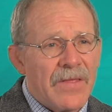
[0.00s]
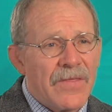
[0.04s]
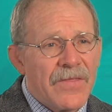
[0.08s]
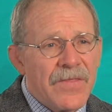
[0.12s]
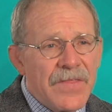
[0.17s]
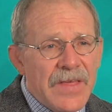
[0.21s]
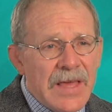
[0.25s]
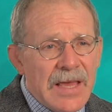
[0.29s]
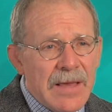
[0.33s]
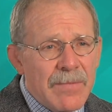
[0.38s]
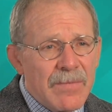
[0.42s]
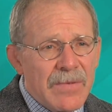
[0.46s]
the
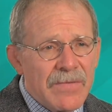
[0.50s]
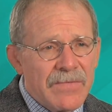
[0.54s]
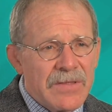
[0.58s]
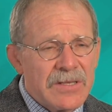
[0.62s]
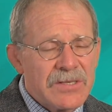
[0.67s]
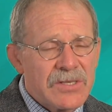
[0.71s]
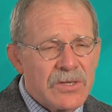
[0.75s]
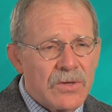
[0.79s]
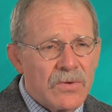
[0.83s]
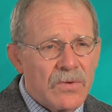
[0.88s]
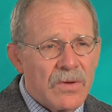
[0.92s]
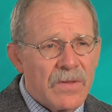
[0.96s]
theme of the
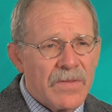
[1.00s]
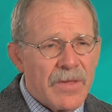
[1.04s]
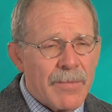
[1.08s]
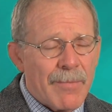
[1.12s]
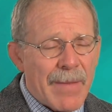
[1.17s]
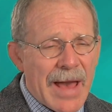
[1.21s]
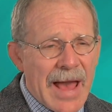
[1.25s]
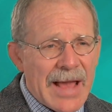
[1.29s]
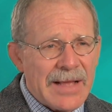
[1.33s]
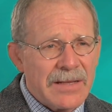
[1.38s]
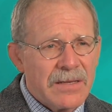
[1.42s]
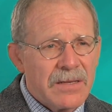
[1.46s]
school, the
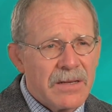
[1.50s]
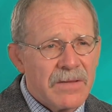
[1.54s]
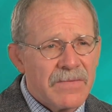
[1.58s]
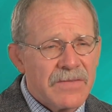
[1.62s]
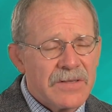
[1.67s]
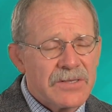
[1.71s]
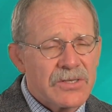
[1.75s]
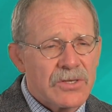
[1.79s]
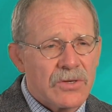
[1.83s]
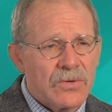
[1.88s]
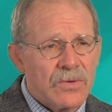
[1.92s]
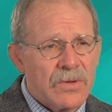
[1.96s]
magnet of
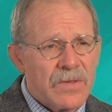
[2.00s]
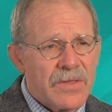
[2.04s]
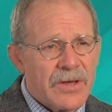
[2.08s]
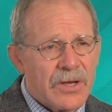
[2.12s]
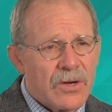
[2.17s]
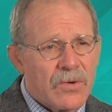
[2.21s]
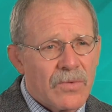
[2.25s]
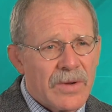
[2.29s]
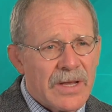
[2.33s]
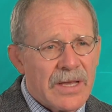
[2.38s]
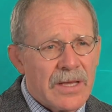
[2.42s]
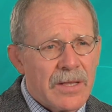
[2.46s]
the school, the
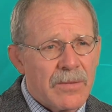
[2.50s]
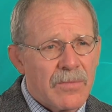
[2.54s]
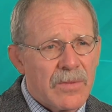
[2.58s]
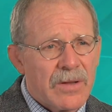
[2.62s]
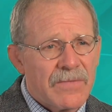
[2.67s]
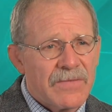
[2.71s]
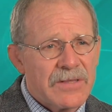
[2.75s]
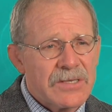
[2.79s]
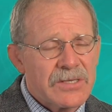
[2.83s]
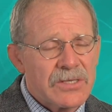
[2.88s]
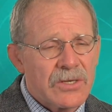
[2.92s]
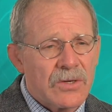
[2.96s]
curriculum
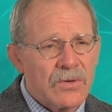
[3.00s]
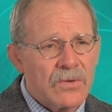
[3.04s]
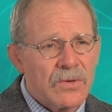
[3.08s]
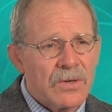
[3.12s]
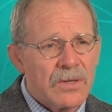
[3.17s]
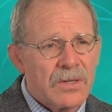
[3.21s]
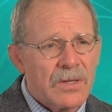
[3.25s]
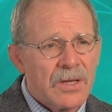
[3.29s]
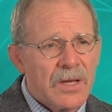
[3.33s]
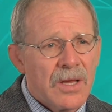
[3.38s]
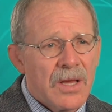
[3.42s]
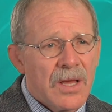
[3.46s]
of the school.